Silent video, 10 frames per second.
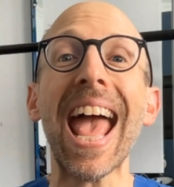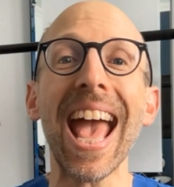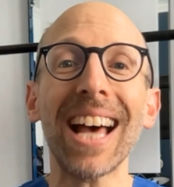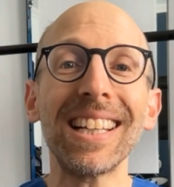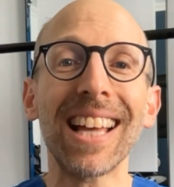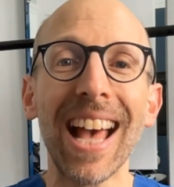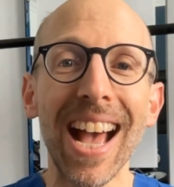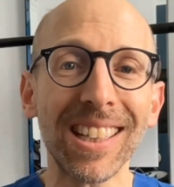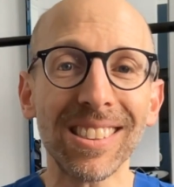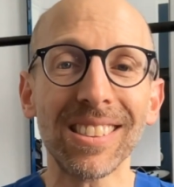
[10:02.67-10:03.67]
adding
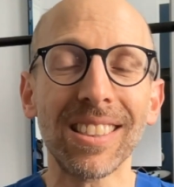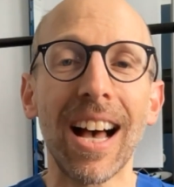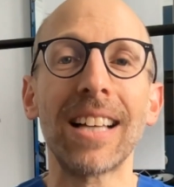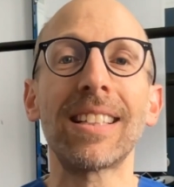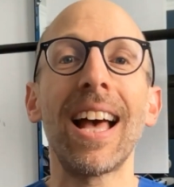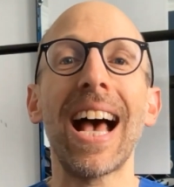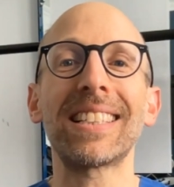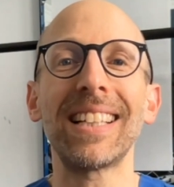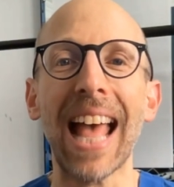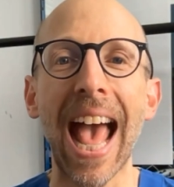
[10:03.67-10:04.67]
exercise has
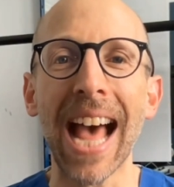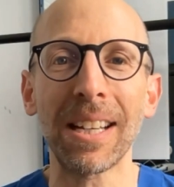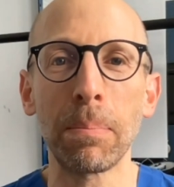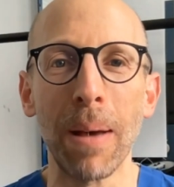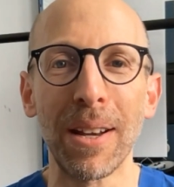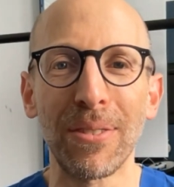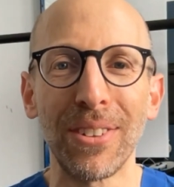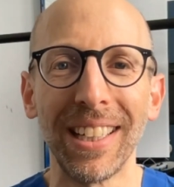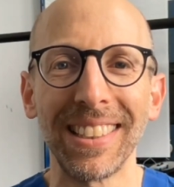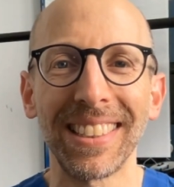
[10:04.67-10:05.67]
an added
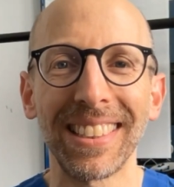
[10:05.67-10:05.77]
benefit.